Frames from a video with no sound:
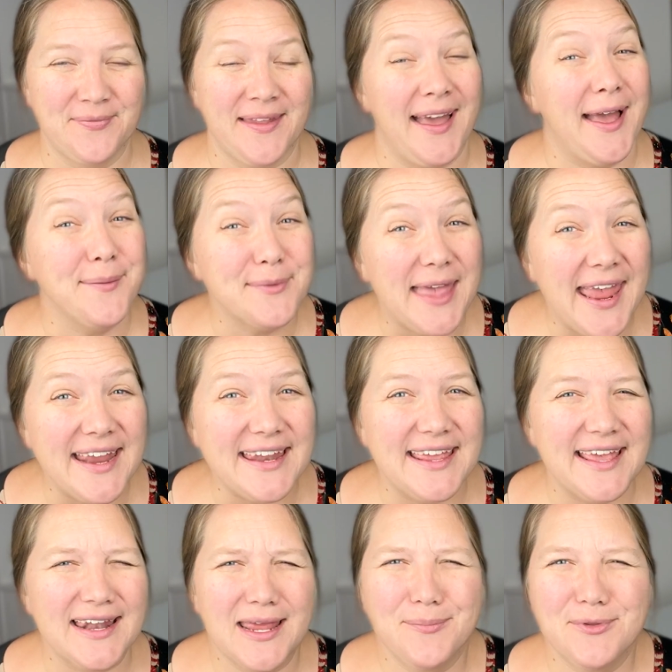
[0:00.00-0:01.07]
I'm Katie,
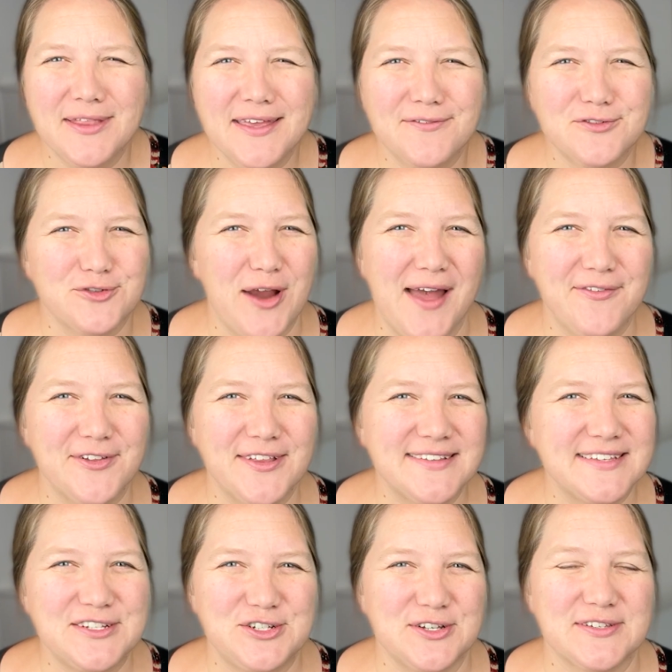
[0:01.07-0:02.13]
and I believe travel
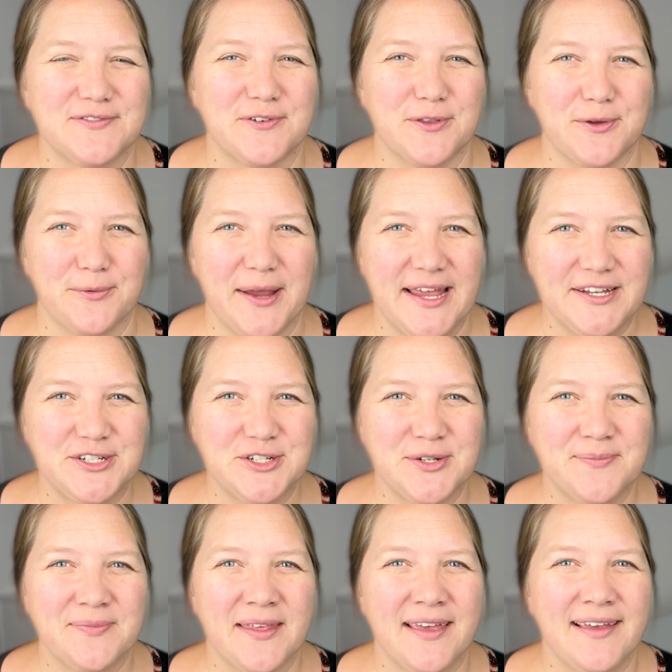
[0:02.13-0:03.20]
isn't just for the rich.
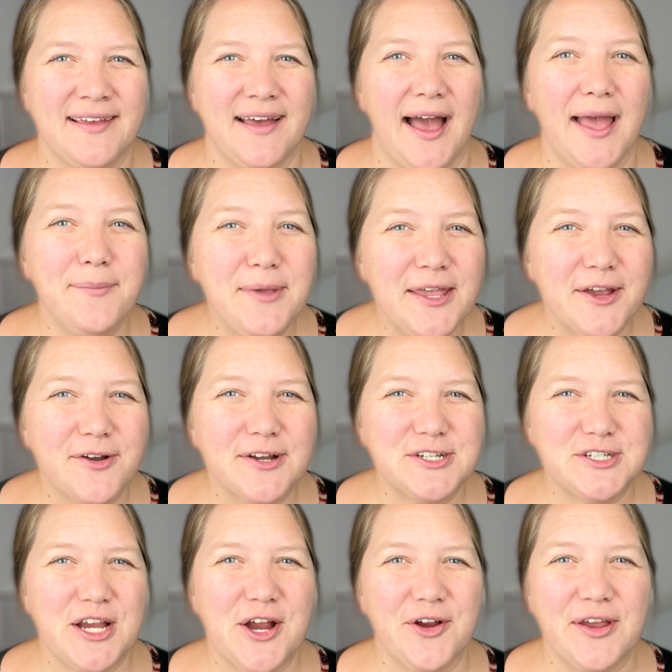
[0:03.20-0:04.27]
I'm here to
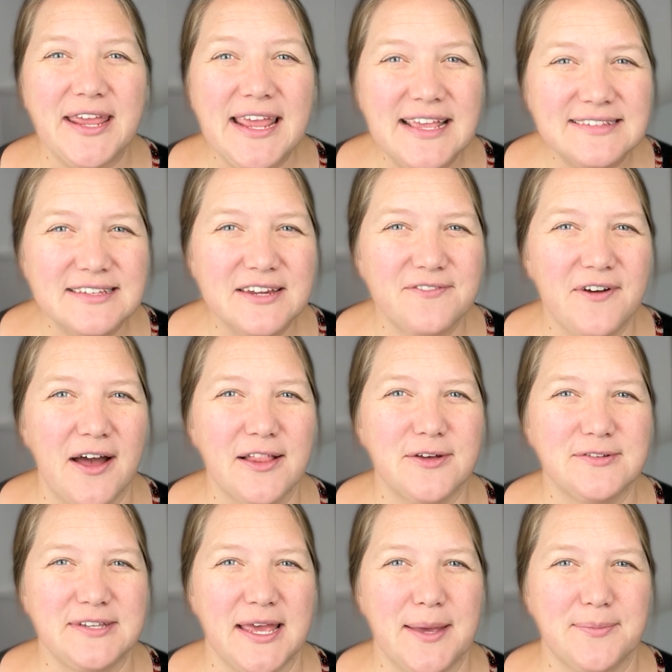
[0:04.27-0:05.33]
share easy-to-follow
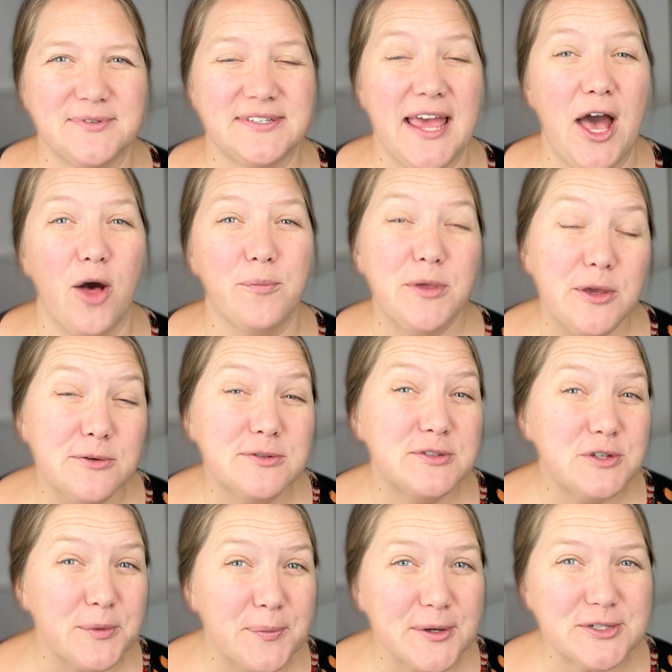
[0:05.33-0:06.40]
tips to help you
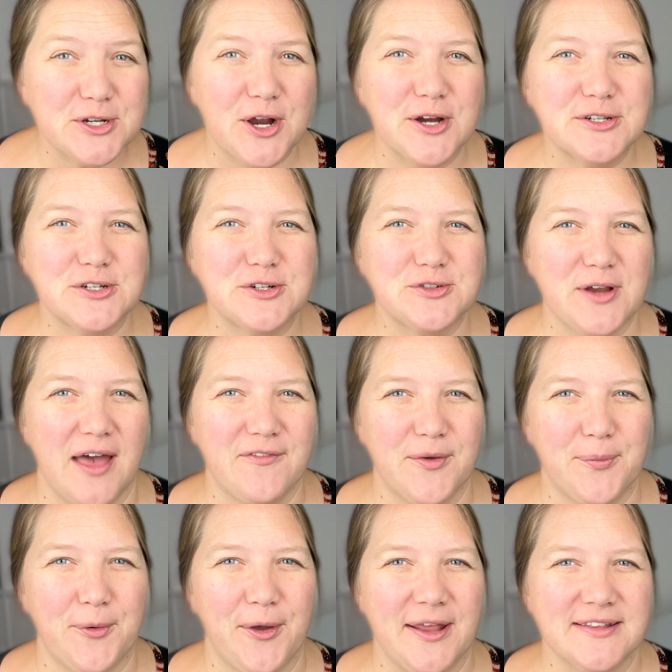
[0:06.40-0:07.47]
supercharge your travel
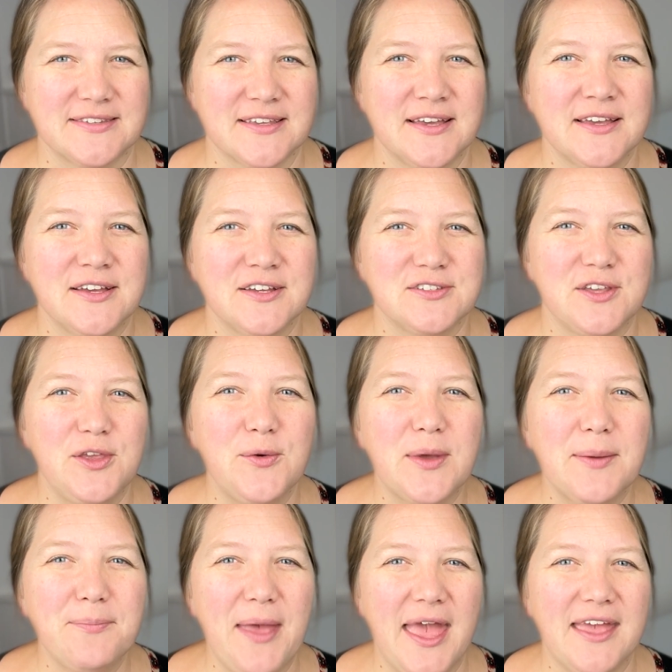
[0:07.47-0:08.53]
points so you
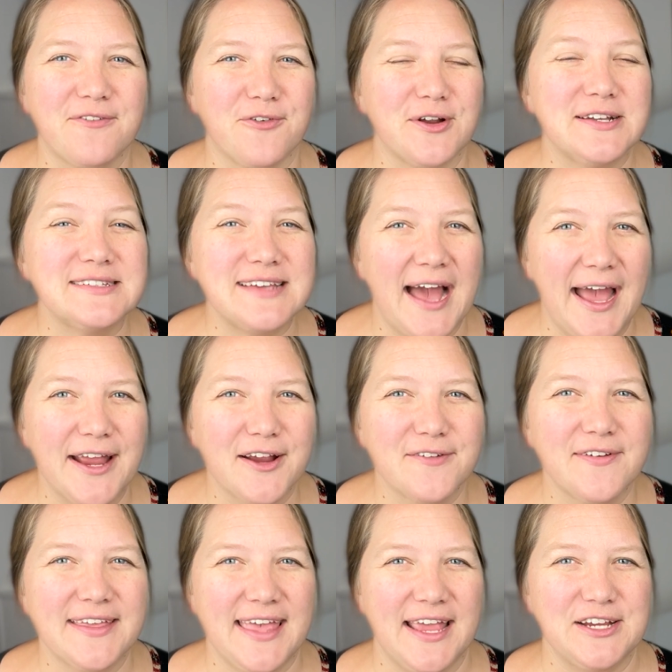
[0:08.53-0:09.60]
can pay for entire
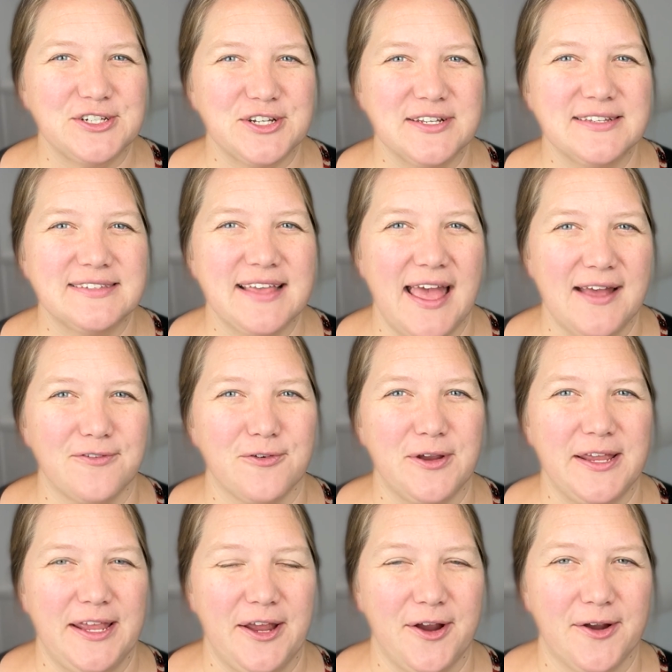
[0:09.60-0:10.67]
vacations every
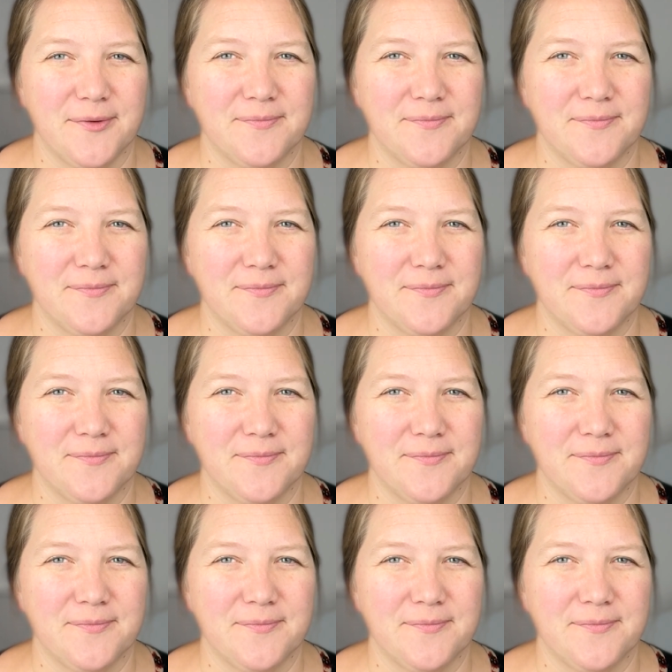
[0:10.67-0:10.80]
year.